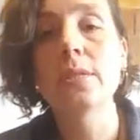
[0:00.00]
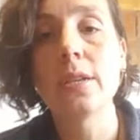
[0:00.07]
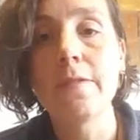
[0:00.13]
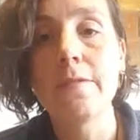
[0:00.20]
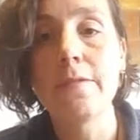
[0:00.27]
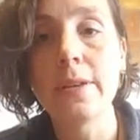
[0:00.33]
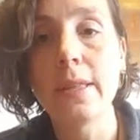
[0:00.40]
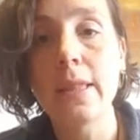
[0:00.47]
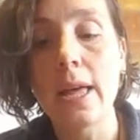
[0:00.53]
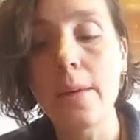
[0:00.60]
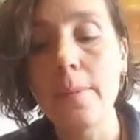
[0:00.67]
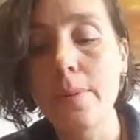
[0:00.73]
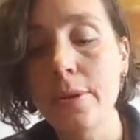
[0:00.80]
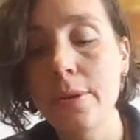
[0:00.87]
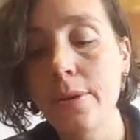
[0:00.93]
gonna fill
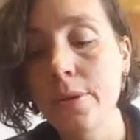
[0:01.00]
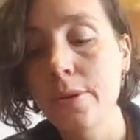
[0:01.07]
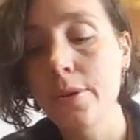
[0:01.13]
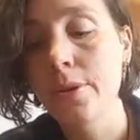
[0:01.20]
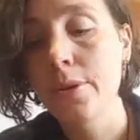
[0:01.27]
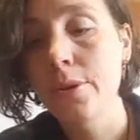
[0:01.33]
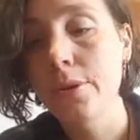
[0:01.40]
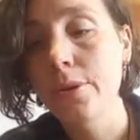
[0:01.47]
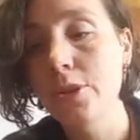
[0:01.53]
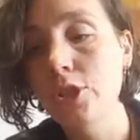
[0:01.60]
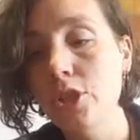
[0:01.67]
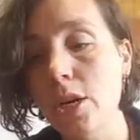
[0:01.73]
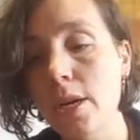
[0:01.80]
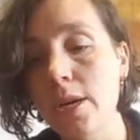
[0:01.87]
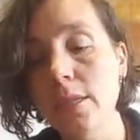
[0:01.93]
up the
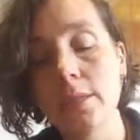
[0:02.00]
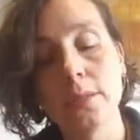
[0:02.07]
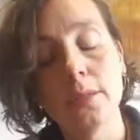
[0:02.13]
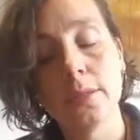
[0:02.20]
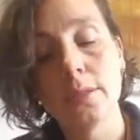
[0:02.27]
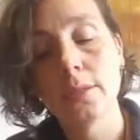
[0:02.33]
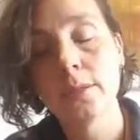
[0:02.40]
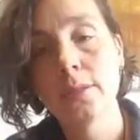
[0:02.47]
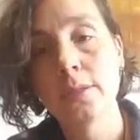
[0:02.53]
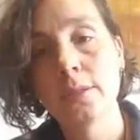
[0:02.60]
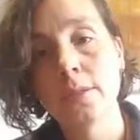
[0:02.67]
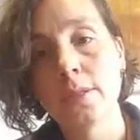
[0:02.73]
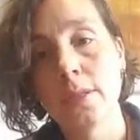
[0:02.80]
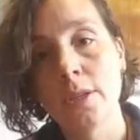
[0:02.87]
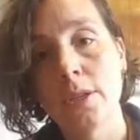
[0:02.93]
jar
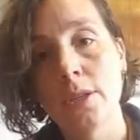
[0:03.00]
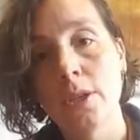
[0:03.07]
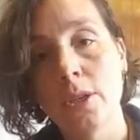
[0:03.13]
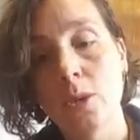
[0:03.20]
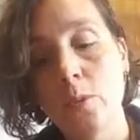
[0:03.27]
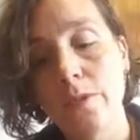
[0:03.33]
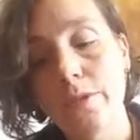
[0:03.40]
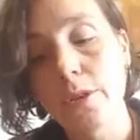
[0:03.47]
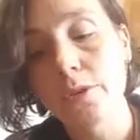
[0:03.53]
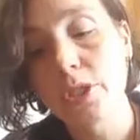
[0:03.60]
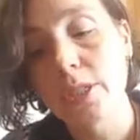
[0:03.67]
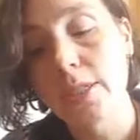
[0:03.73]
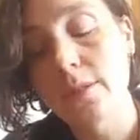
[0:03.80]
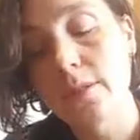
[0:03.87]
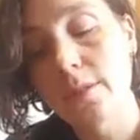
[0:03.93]
with
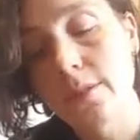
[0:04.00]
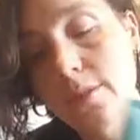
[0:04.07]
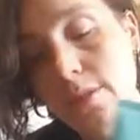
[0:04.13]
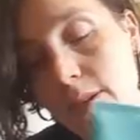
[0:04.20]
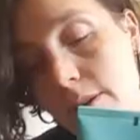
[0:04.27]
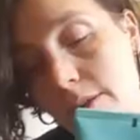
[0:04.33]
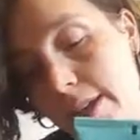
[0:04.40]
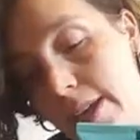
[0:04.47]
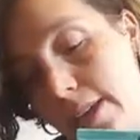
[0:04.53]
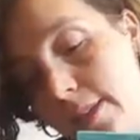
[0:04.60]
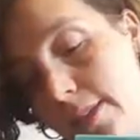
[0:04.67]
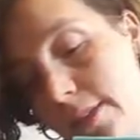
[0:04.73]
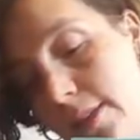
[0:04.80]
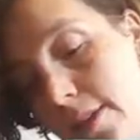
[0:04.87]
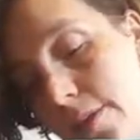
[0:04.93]
lotion.
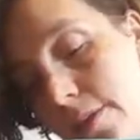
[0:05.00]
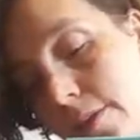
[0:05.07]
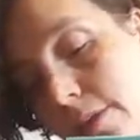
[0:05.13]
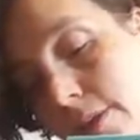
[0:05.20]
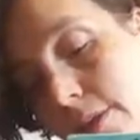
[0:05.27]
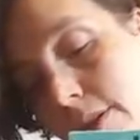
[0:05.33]
Okay, so